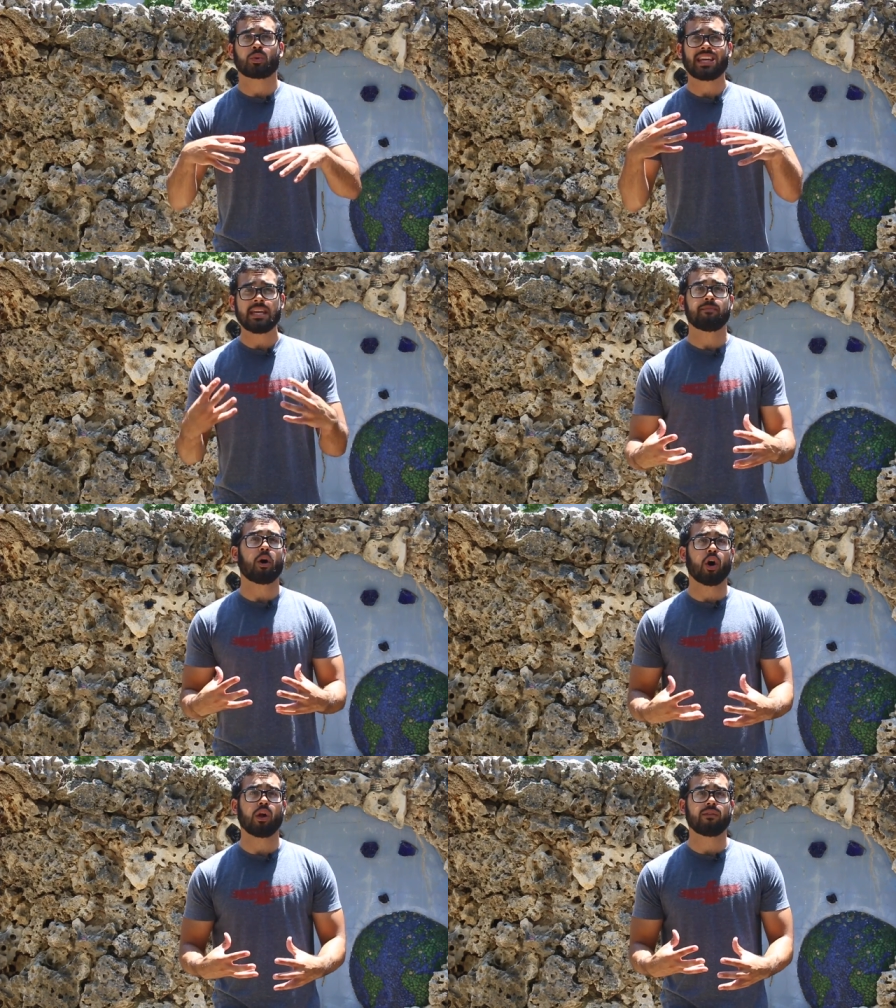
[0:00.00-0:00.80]
So
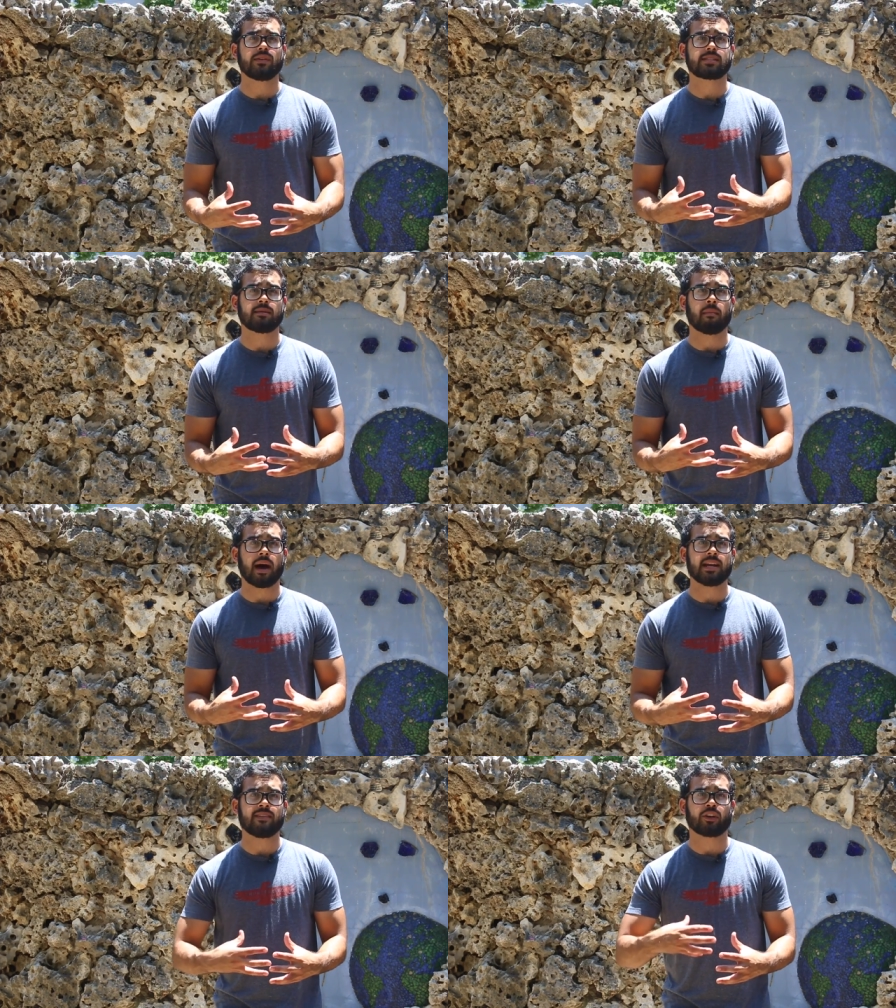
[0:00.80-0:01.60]
keep all of this in
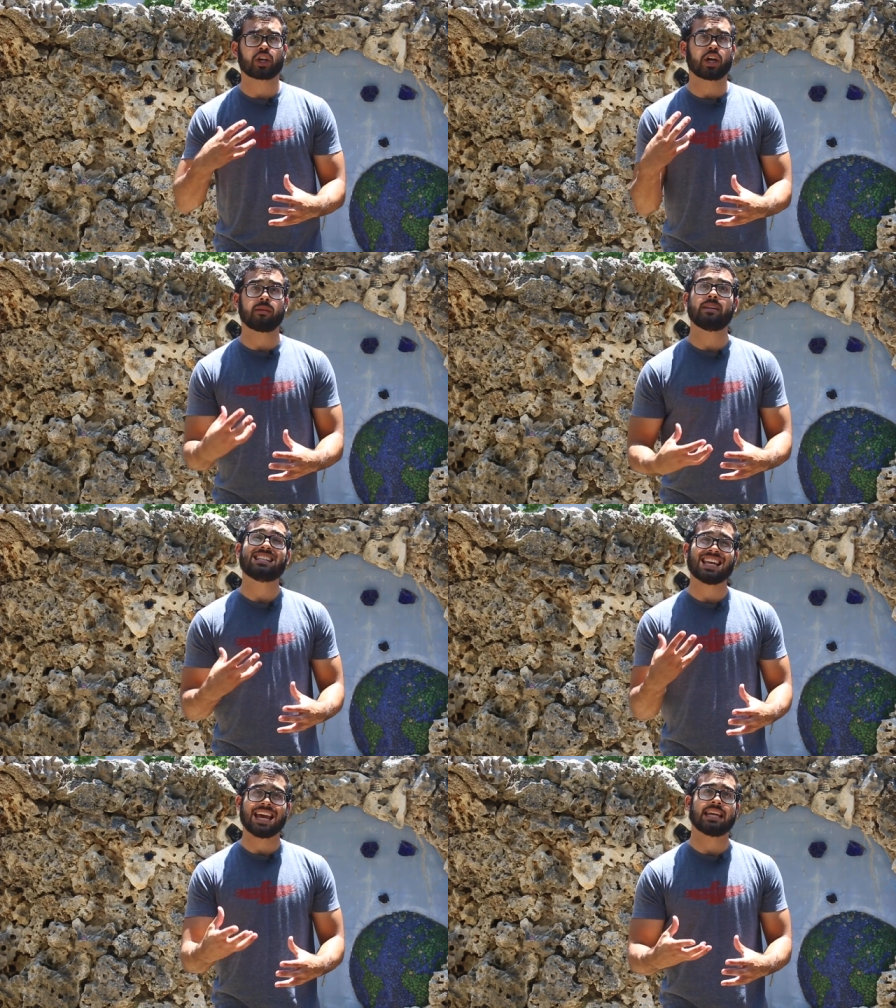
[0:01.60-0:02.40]
mind if you're gonna
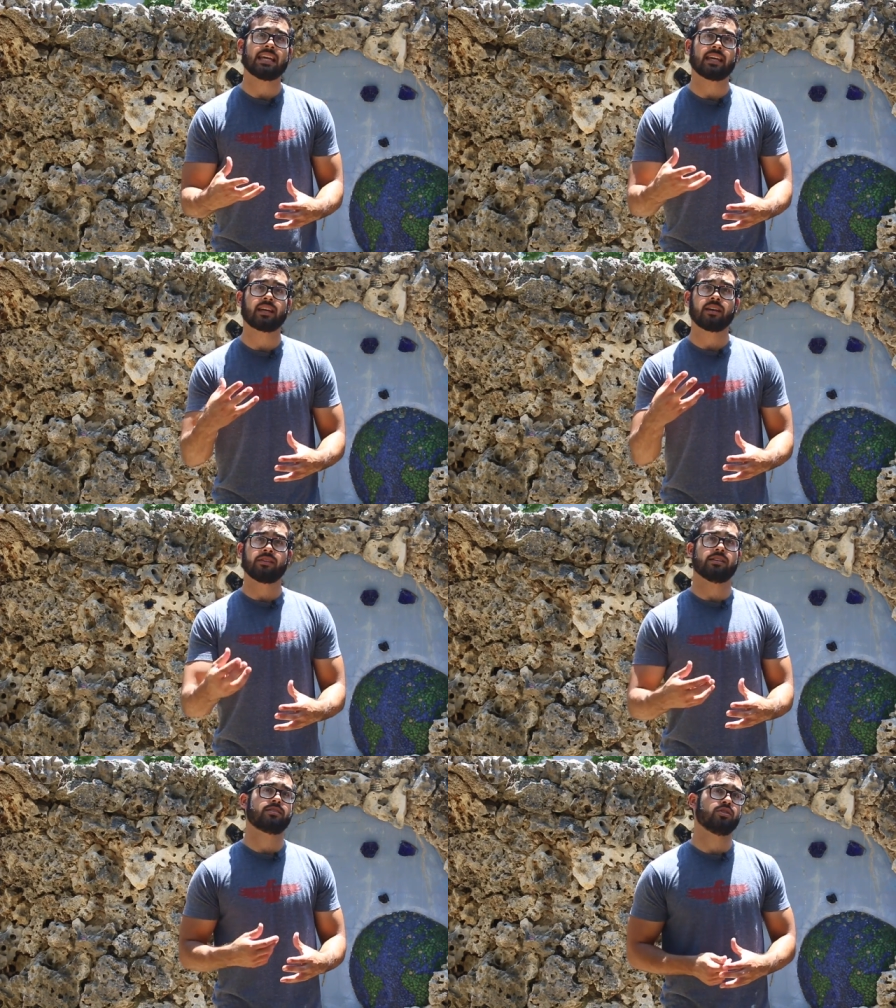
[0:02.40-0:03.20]
be taking
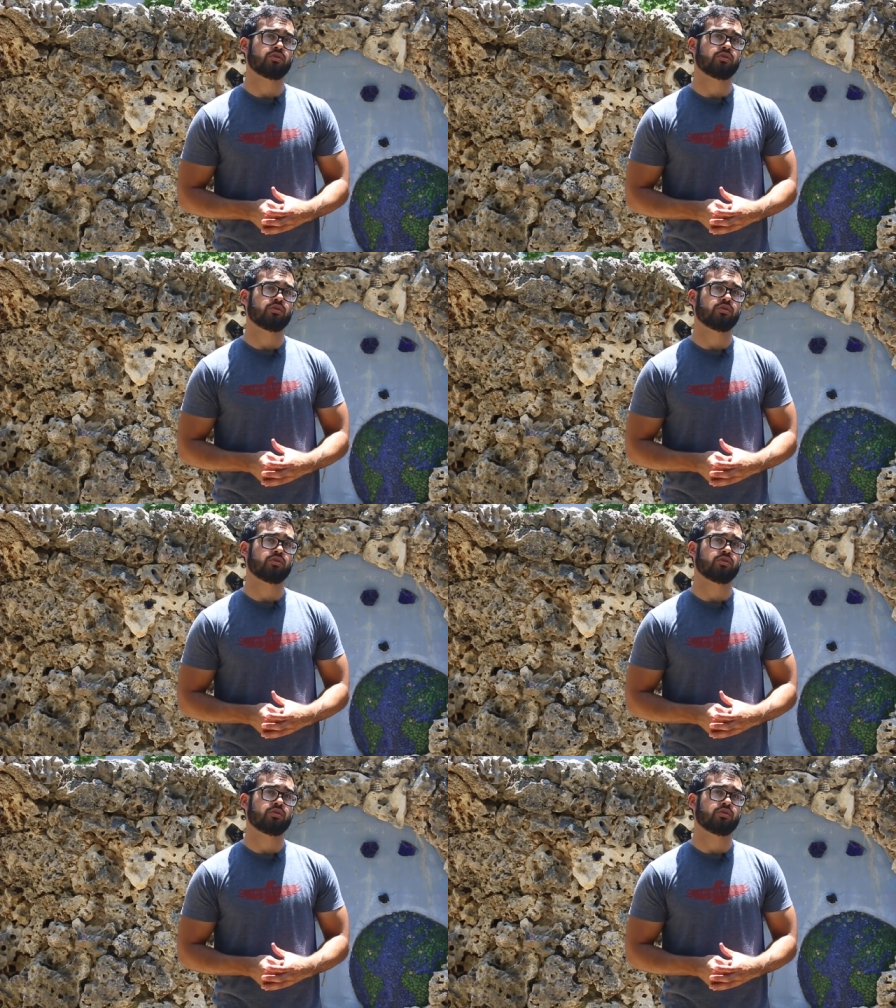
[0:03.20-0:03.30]
this